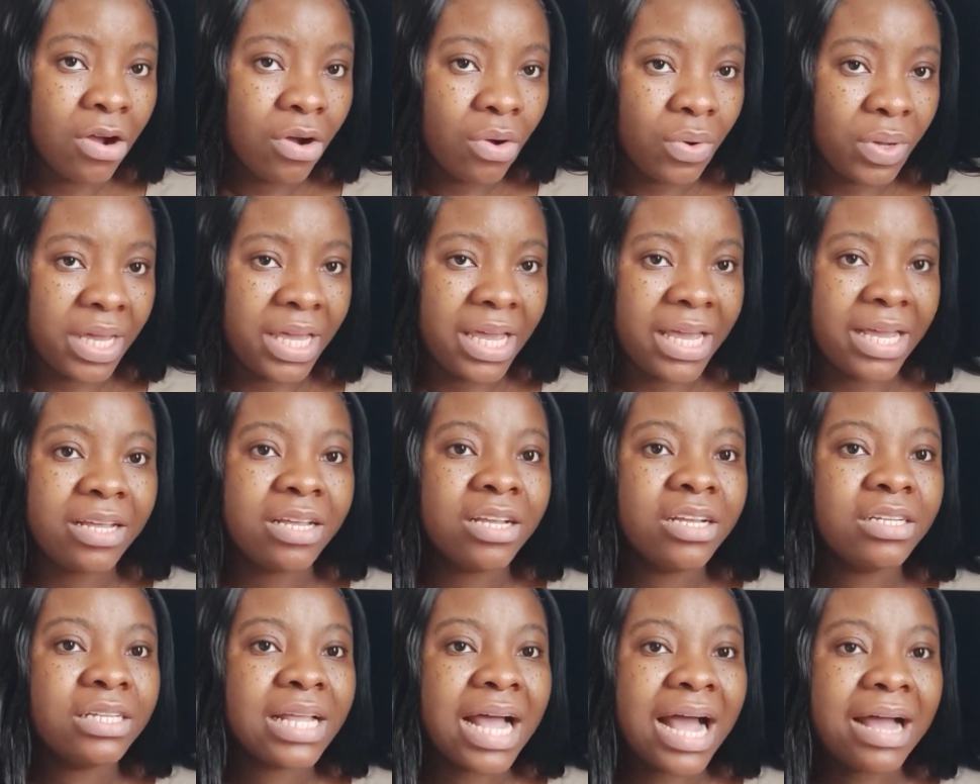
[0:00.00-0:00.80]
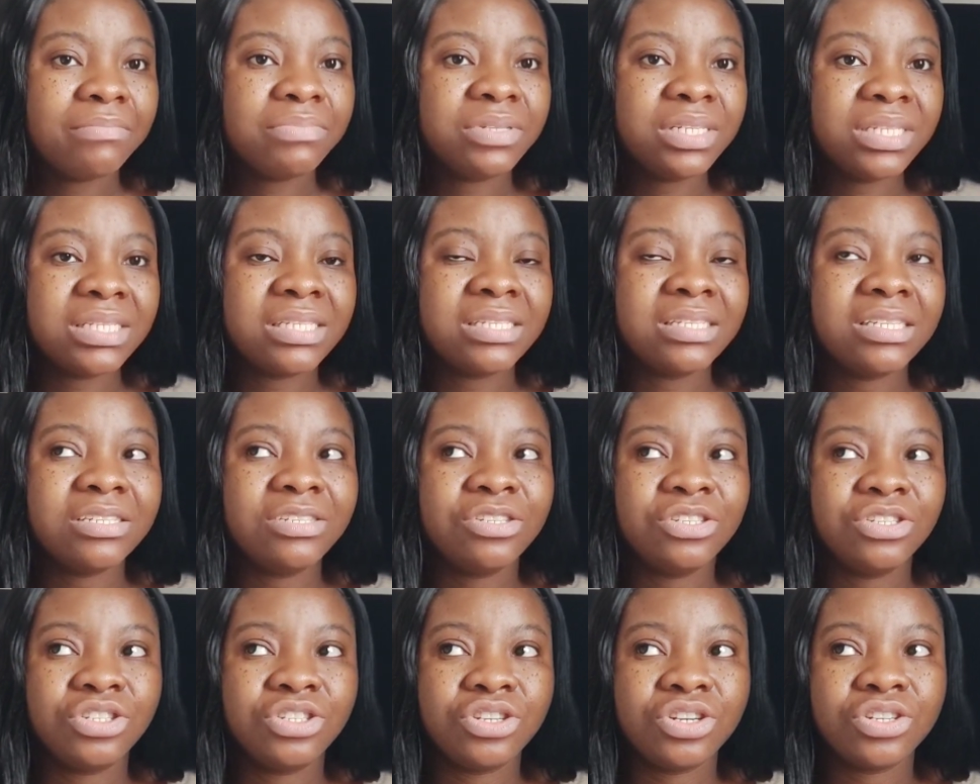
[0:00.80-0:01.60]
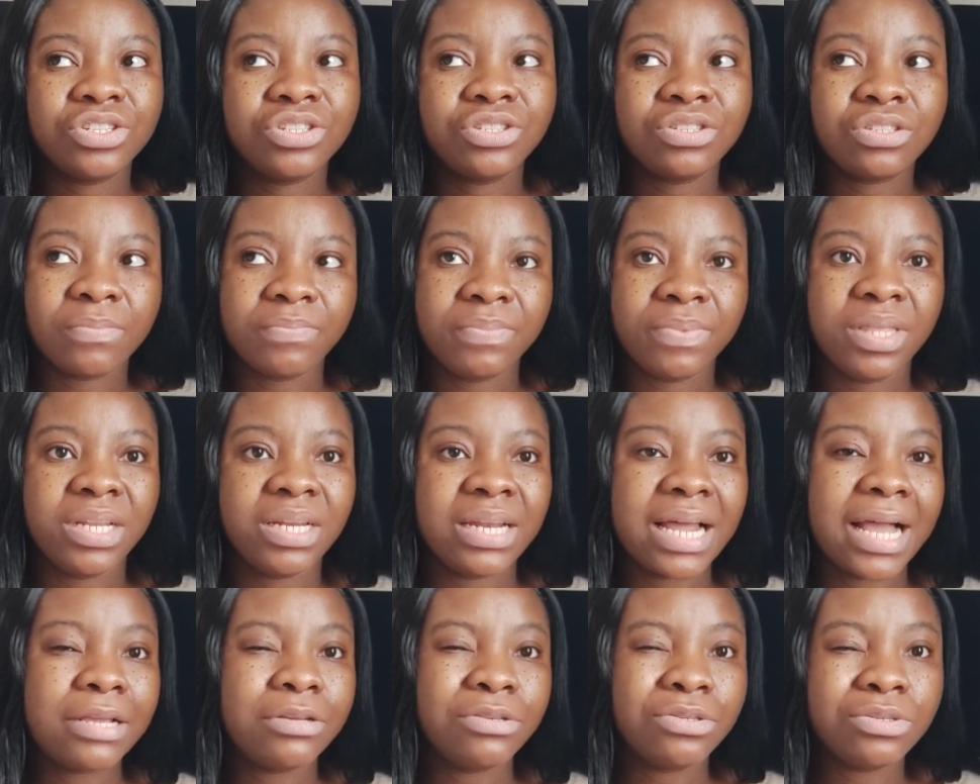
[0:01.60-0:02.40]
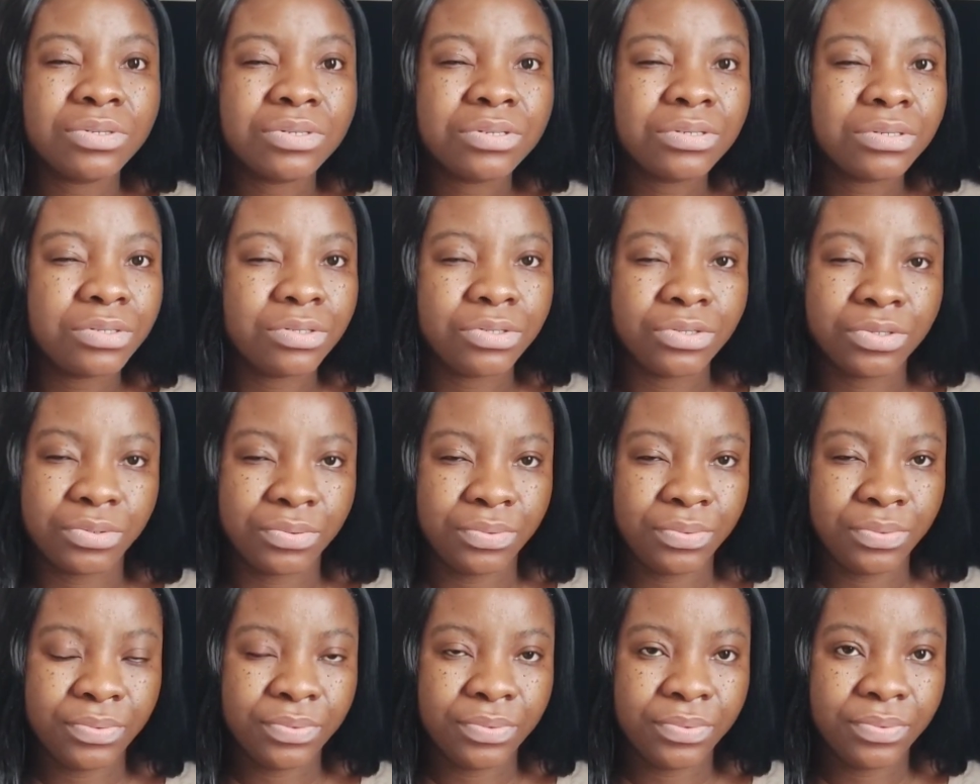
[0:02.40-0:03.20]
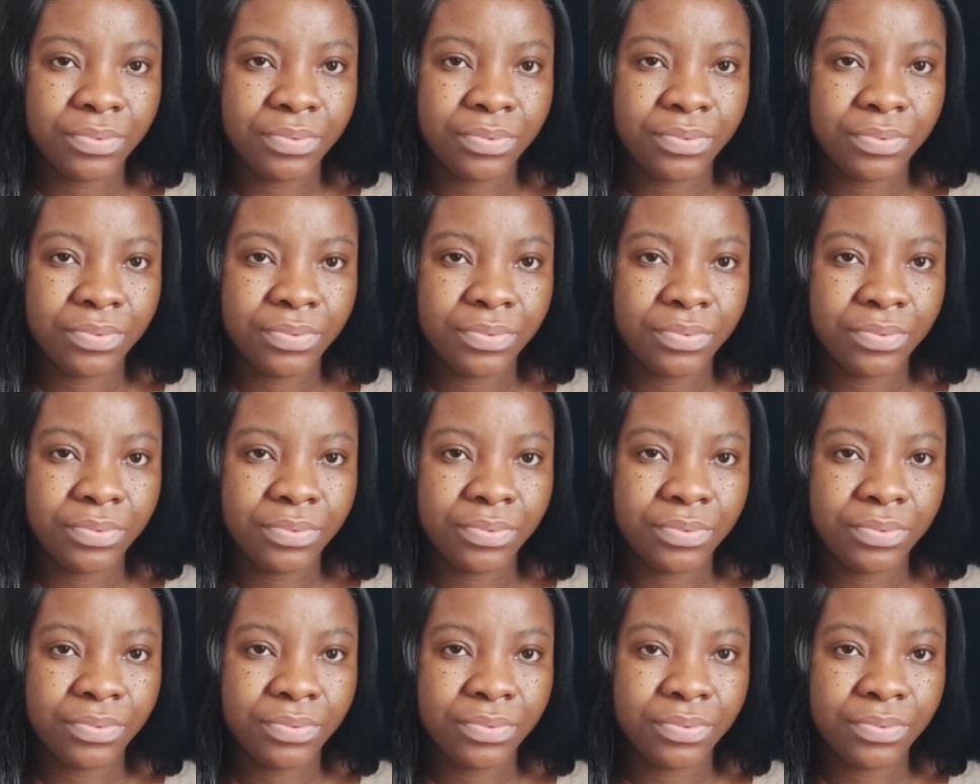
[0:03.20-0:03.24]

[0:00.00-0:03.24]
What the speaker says: Okay, this is just something that you could do.